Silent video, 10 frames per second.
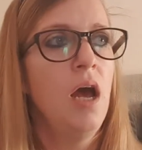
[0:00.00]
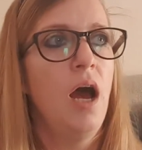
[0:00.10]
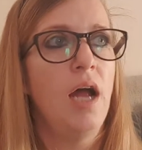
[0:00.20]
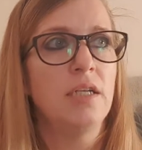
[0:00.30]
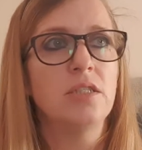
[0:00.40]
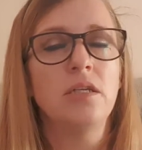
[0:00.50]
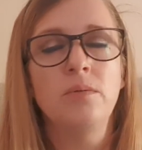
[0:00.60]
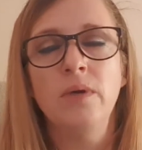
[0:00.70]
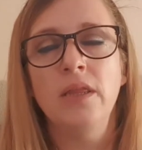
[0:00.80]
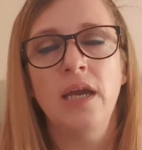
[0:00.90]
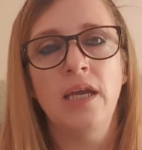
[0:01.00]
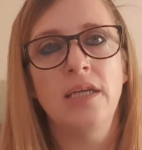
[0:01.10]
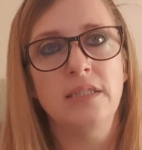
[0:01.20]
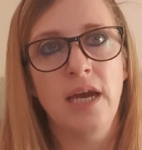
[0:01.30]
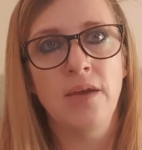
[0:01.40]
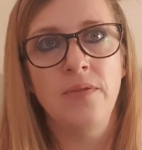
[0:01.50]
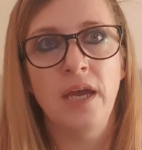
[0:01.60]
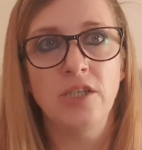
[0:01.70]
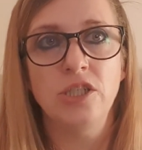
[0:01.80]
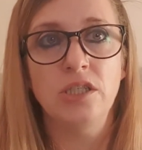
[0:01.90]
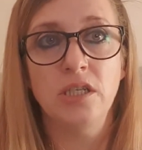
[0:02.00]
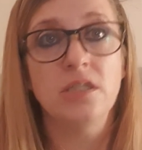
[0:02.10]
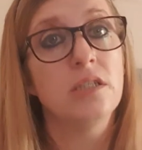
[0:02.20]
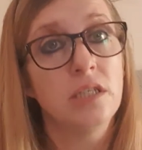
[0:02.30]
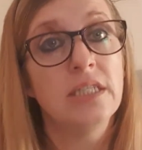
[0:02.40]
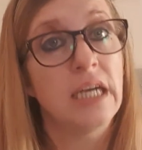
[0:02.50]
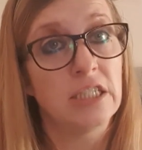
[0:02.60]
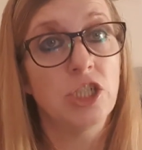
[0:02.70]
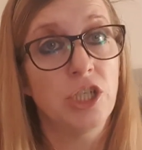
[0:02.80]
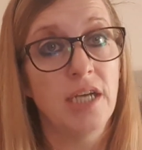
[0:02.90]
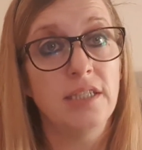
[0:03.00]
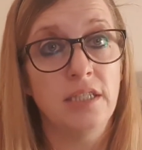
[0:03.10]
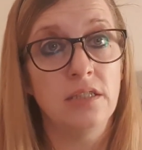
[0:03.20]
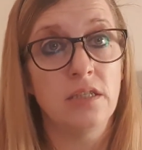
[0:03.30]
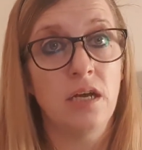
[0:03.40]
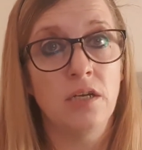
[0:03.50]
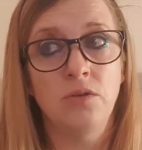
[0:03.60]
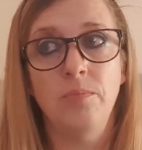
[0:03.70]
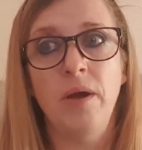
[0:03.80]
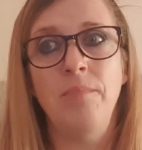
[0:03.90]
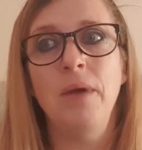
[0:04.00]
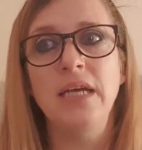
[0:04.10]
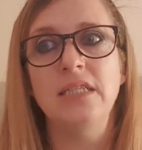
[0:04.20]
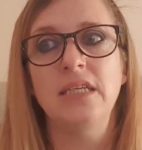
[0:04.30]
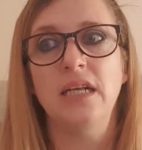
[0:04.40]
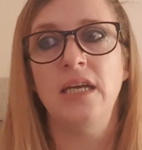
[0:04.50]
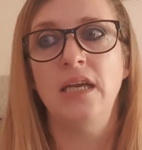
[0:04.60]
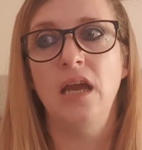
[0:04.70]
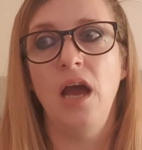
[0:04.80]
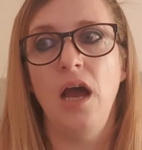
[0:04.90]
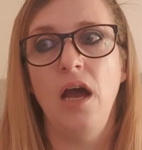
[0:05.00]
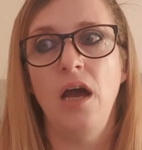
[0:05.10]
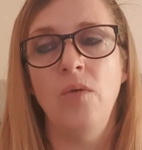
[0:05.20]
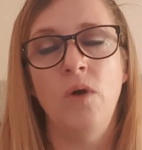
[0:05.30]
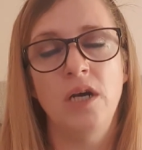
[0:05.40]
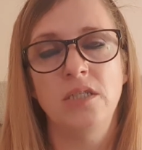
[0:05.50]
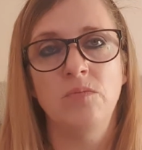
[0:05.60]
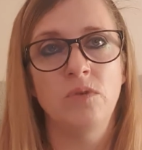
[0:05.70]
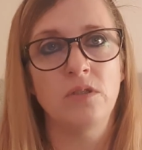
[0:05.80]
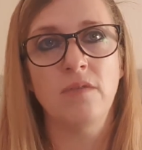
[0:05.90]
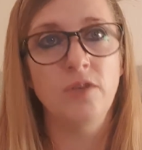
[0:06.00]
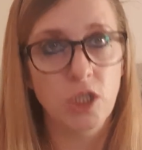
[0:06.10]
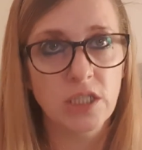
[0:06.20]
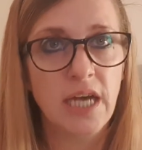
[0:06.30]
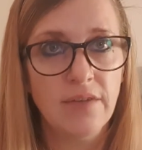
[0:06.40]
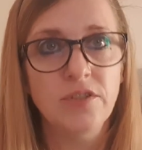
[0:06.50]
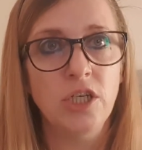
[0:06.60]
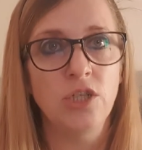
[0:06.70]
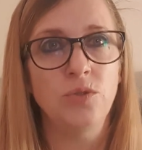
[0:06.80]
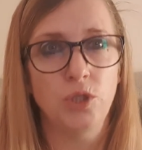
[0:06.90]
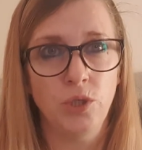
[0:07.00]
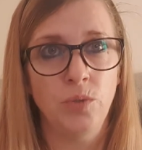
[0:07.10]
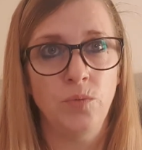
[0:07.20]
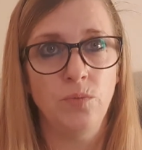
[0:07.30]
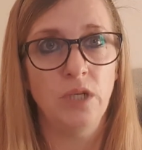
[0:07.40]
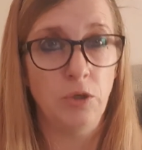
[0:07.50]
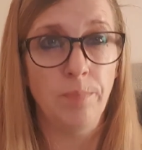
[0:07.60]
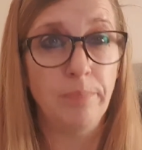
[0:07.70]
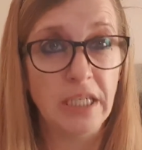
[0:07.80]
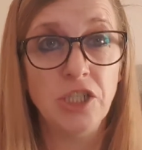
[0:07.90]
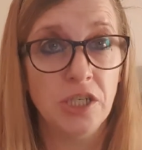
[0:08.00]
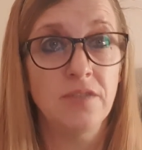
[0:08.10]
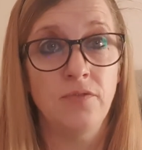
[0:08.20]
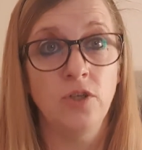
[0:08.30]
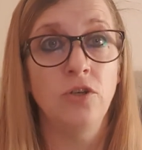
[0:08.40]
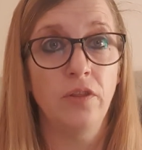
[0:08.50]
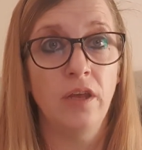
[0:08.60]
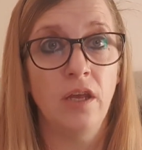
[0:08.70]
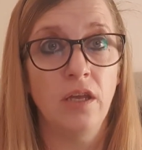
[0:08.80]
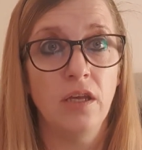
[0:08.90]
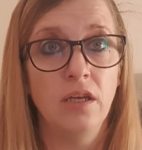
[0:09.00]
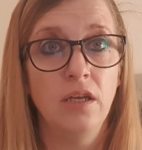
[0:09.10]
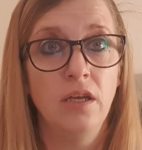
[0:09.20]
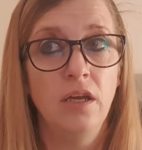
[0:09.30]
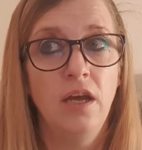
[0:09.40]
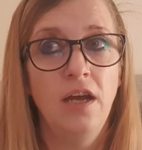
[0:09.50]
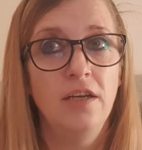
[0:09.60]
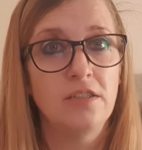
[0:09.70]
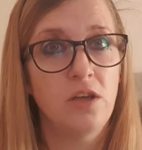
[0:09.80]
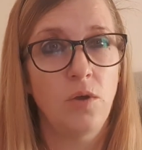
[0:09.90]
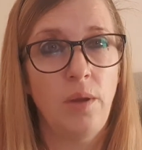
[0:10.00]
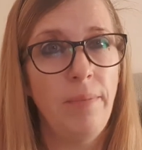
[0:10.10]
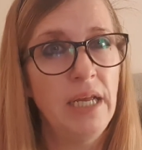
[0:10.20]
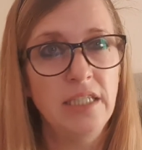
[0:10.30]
And it's only when they get down there, she says, your dad's check didn't turn up. And basically, her wording was, I've looked after you 2 little bitches for nothing. So, complete